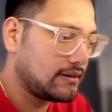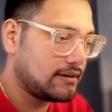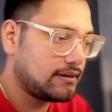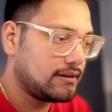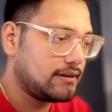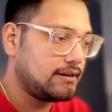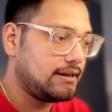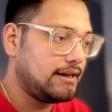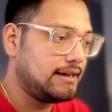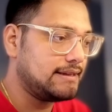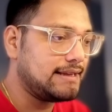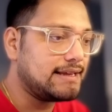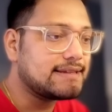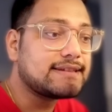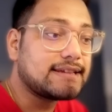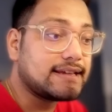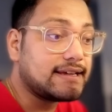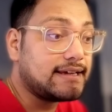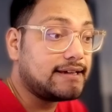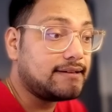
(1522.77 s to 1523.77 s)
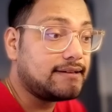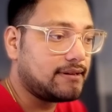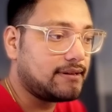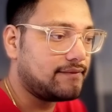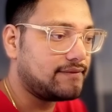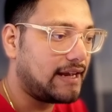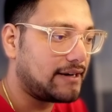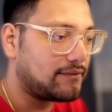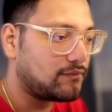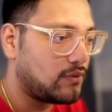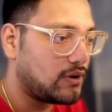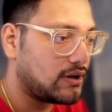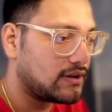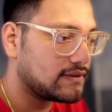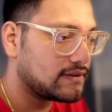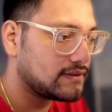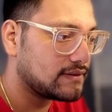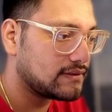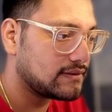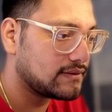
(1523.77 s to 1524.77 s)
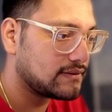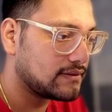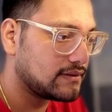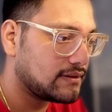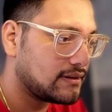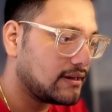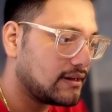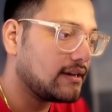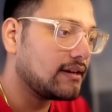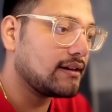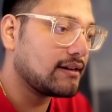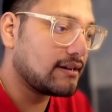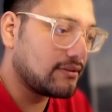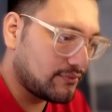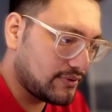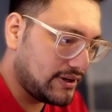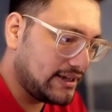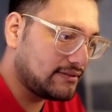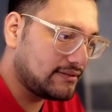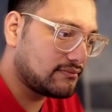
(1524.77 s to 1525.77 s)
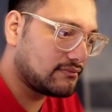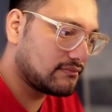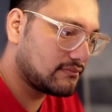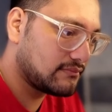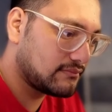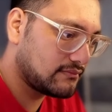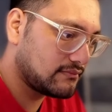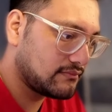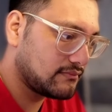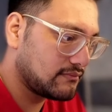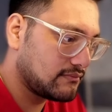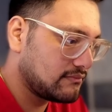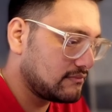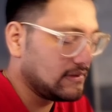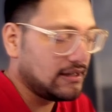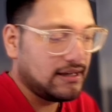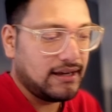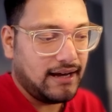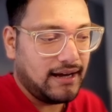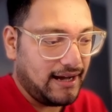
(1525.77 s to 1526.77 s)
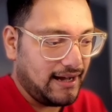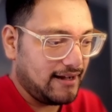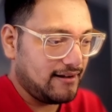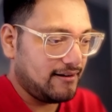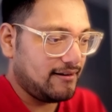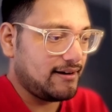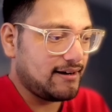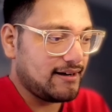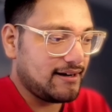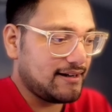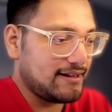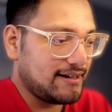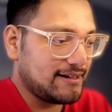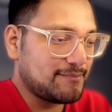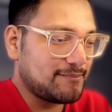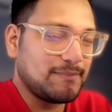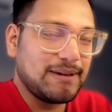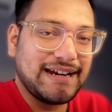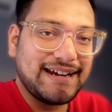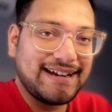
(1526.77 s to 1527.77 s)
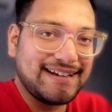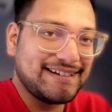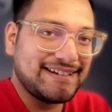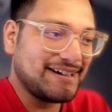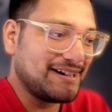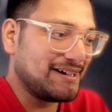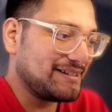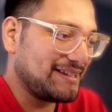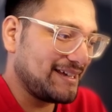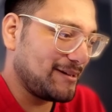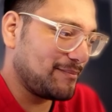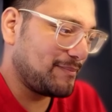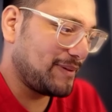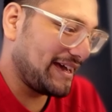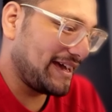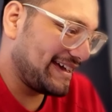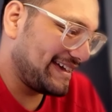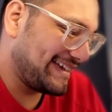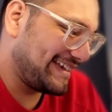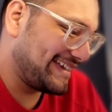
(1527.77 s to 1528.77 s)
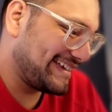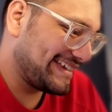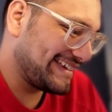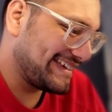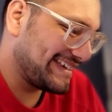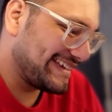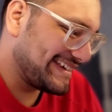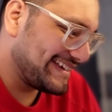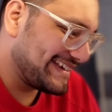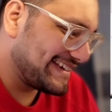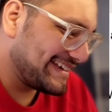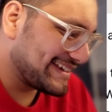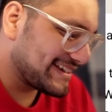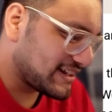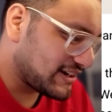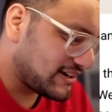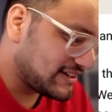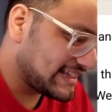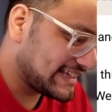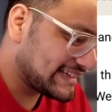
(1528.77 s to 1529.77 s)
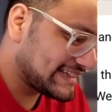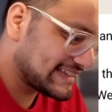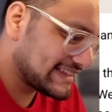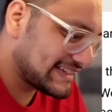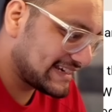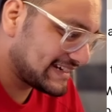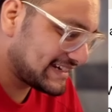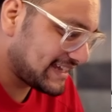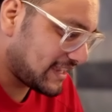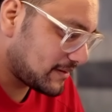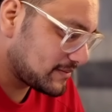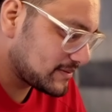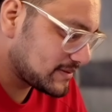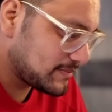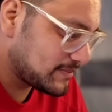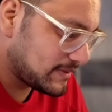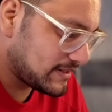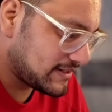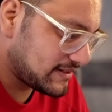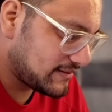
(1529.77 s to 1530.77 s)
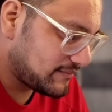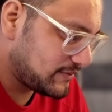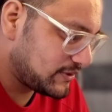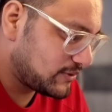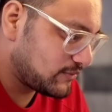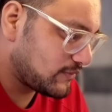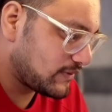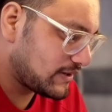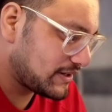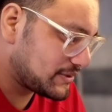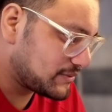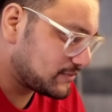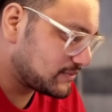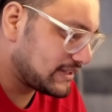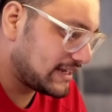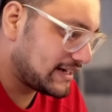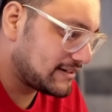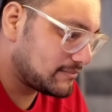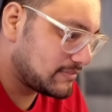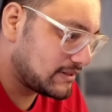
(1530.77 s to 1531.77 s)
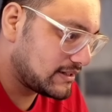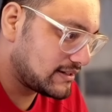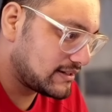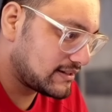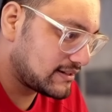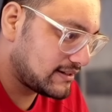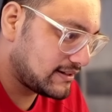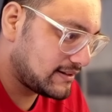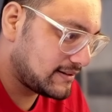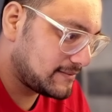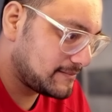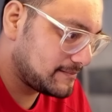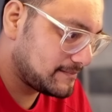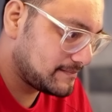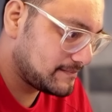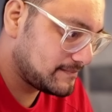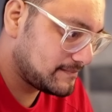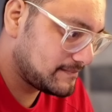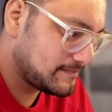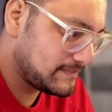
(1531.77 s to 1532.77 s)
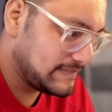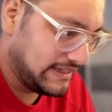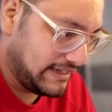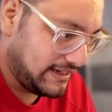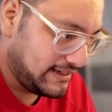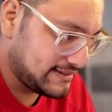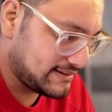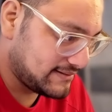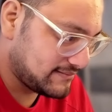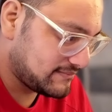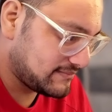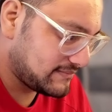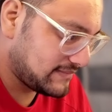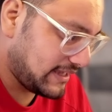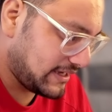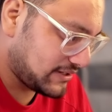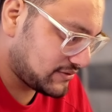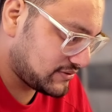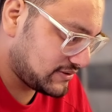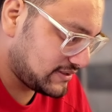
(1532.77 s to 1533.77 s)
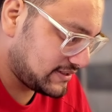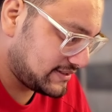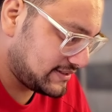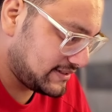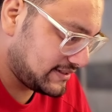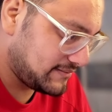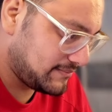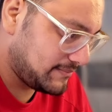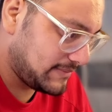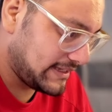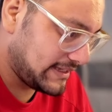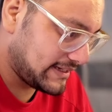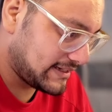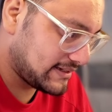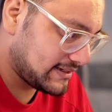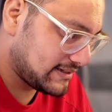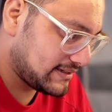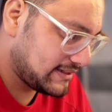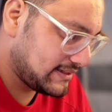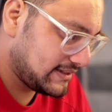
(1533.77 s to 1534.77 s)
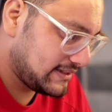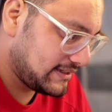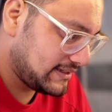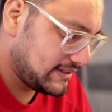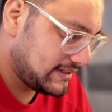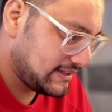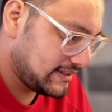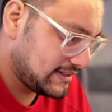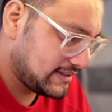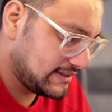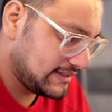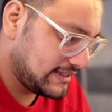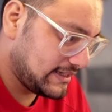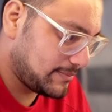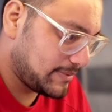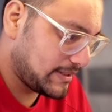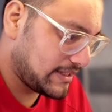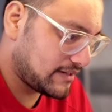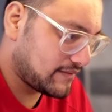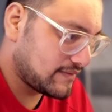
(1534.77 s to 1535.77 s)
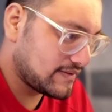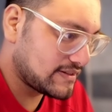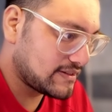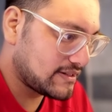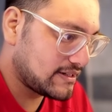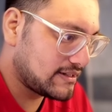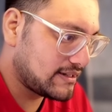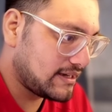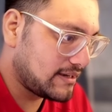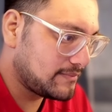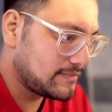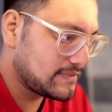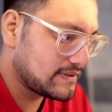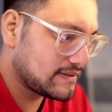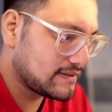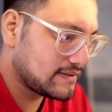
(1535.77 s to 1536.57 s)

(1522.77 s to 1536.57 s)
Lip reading: and let's see if that works. Great. It made the API call, I think, 3 times, but we don't want to do that. But yeah, it actually did make the API request 3 times.